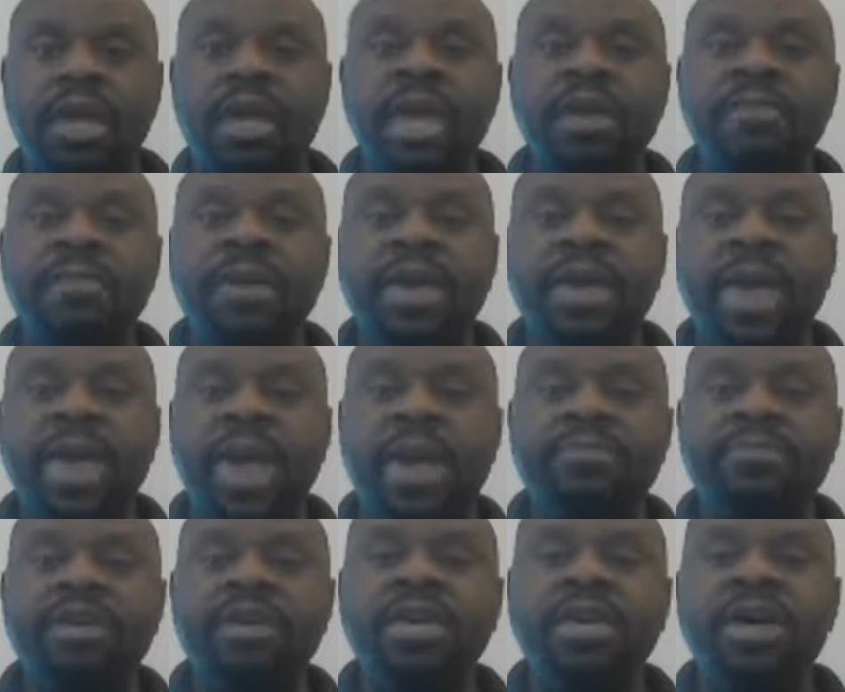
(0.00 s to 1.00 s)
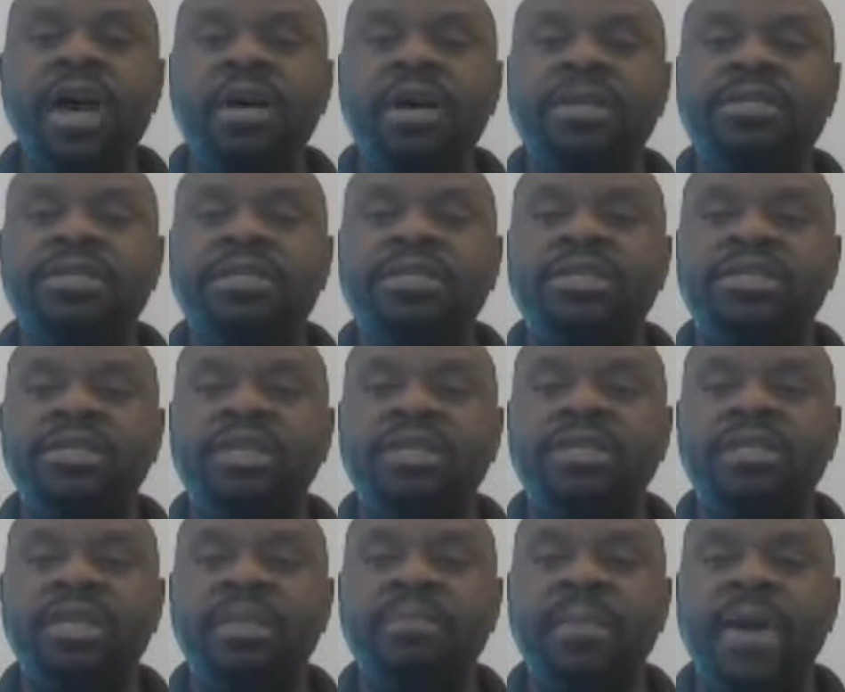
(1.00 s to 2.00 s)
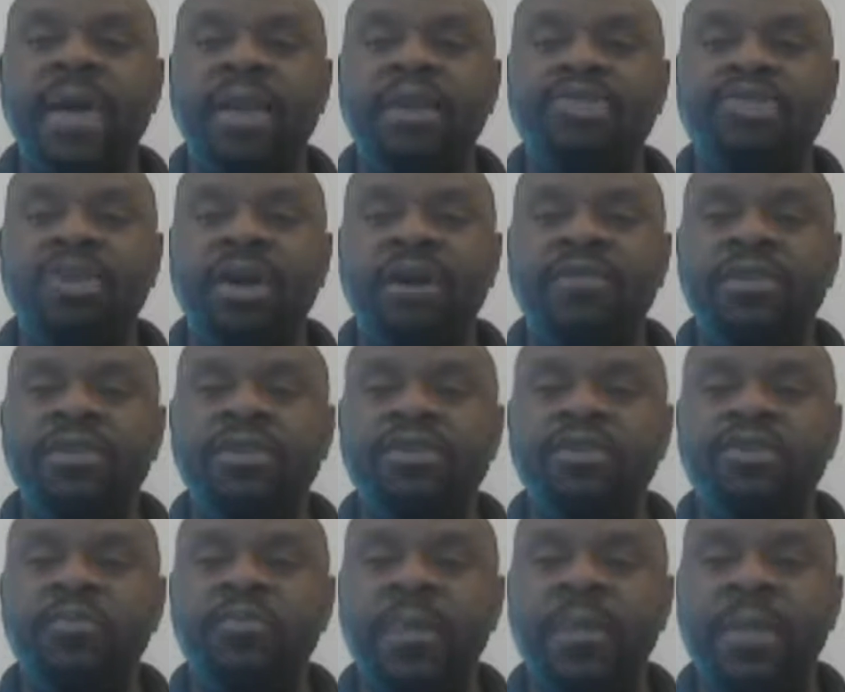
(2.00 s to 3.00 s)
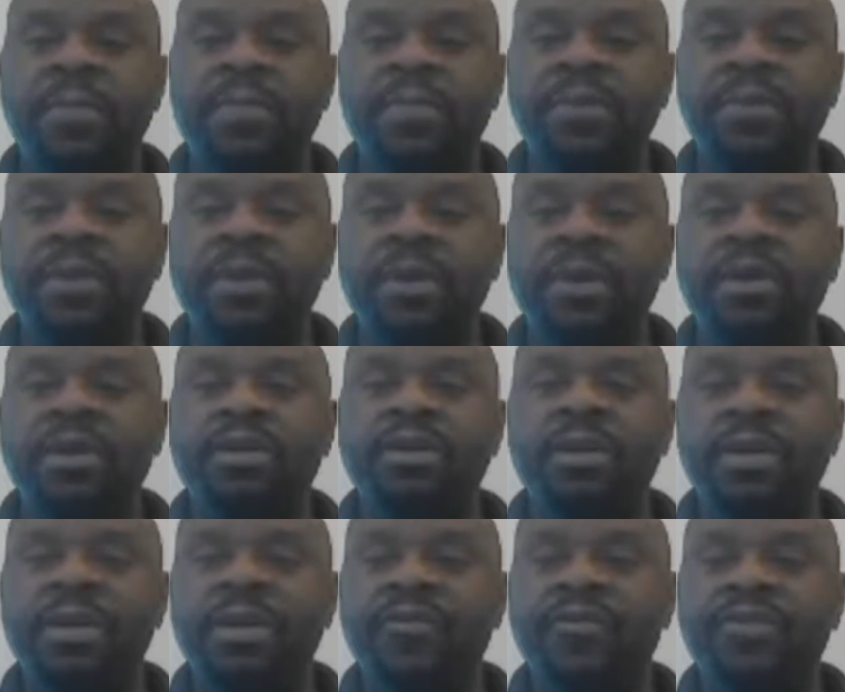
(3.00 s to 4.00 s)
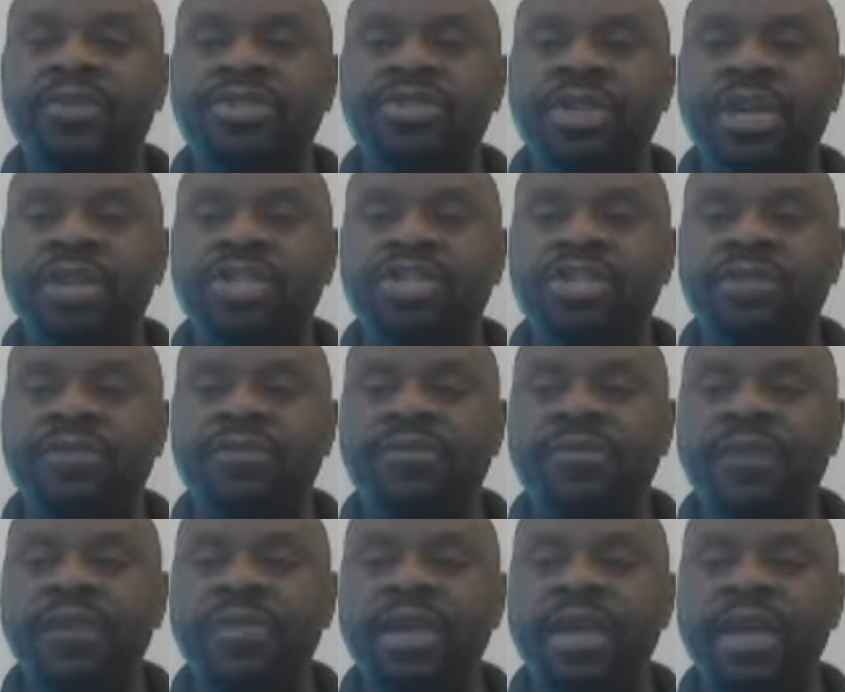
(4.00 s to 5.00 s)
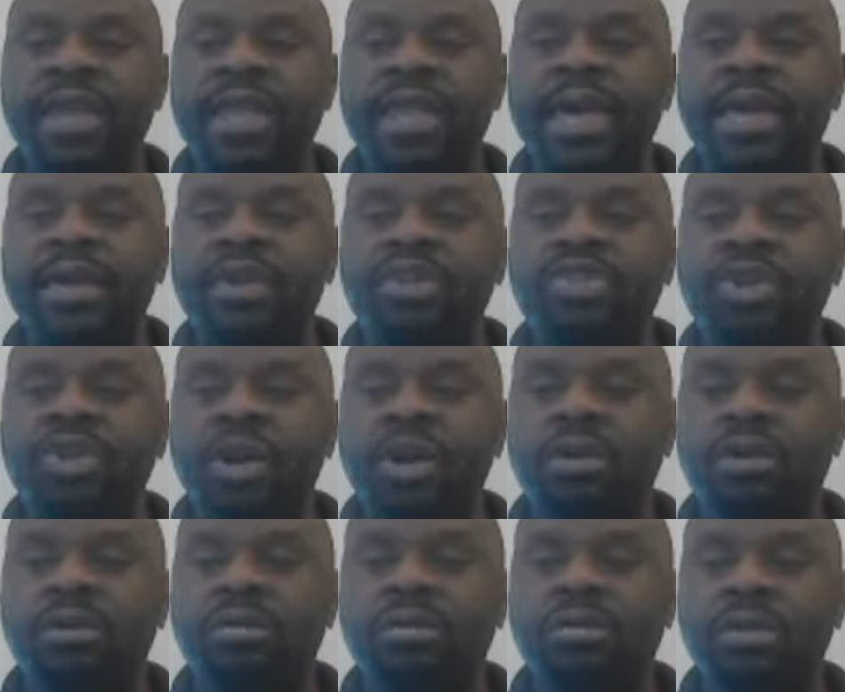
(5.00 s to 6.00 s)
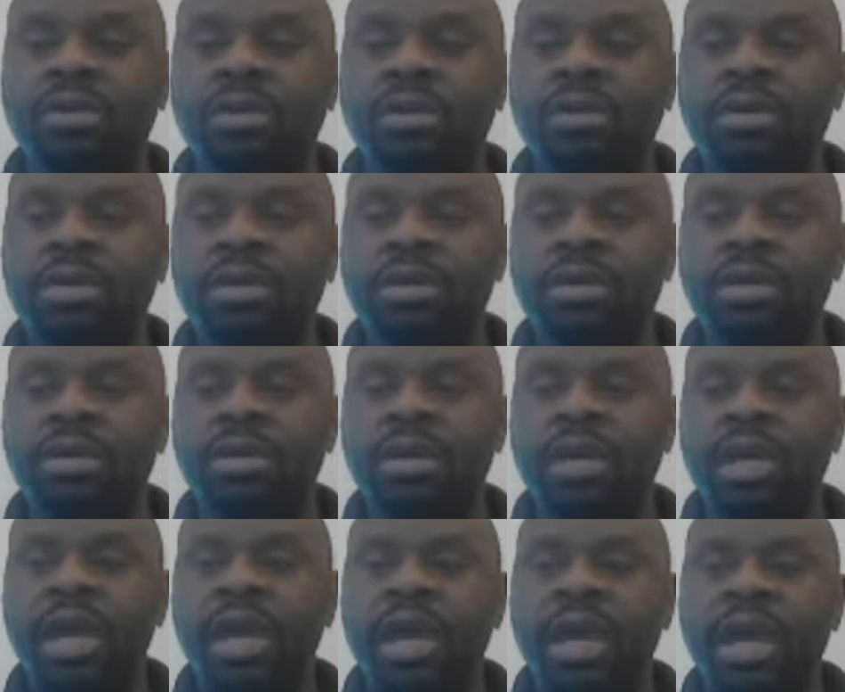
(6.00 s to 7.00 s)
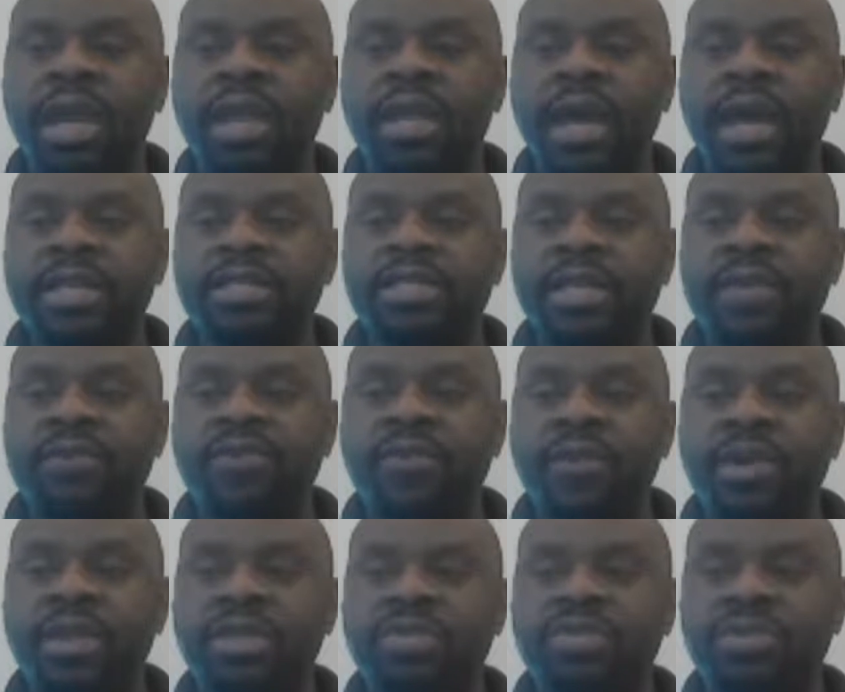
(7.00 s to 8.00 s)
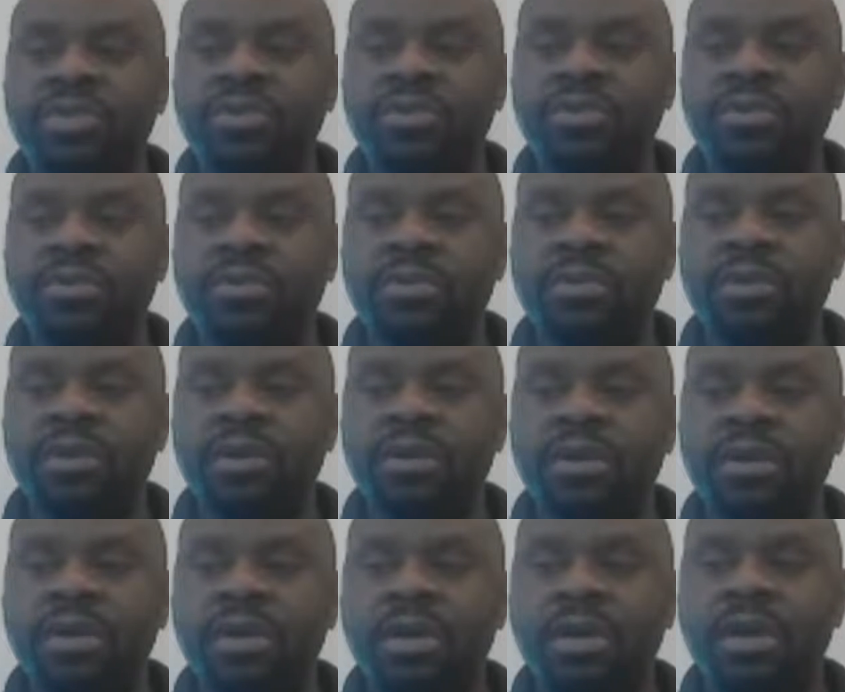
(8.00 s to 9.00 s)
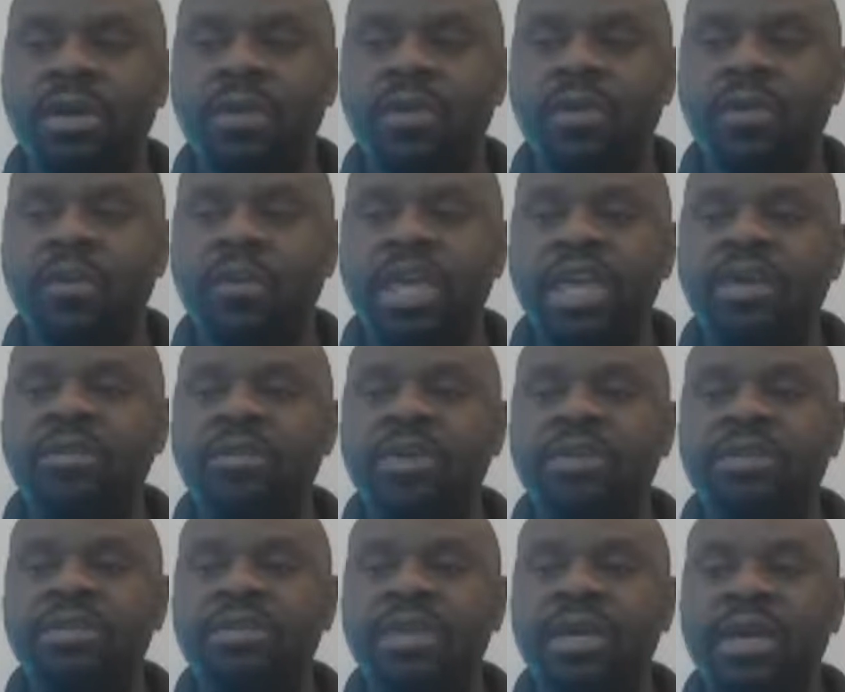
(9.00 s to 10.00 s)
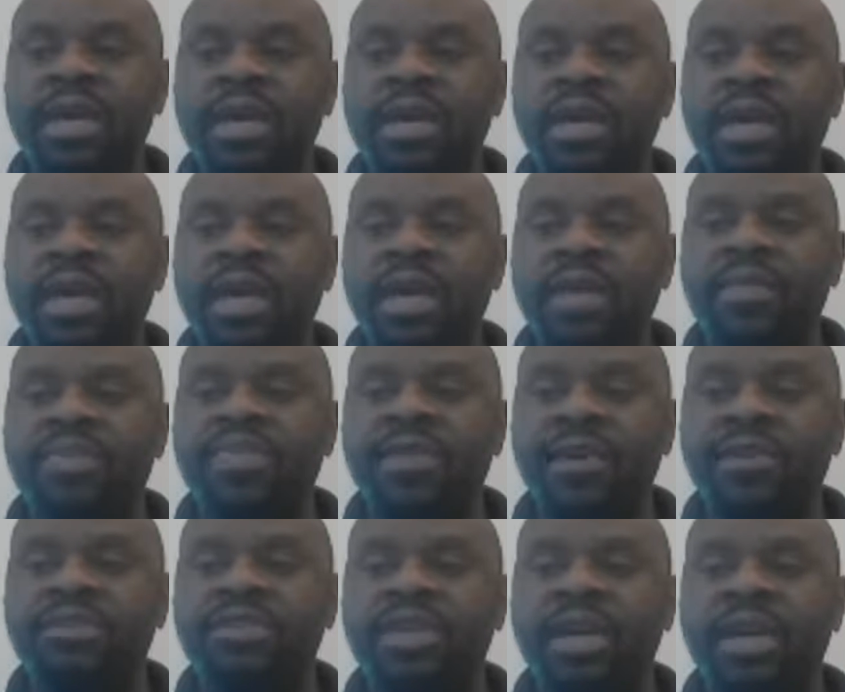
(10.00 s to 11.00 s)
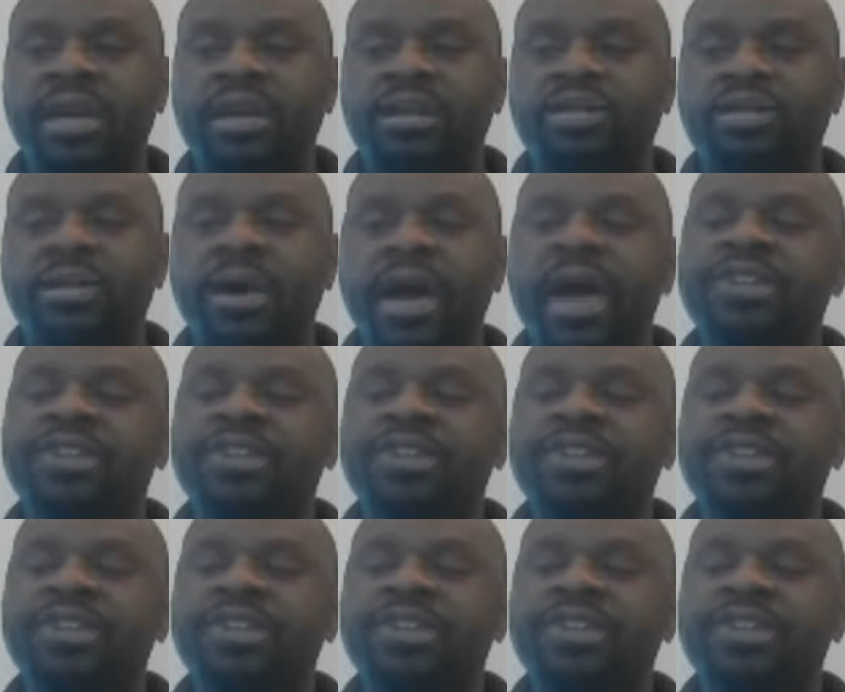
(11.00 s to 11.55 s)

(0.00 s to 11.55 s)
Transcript: King became the youngest assistant manager of a newspaper delivery station for the Atlanta Journal in 1942 when he was 13. So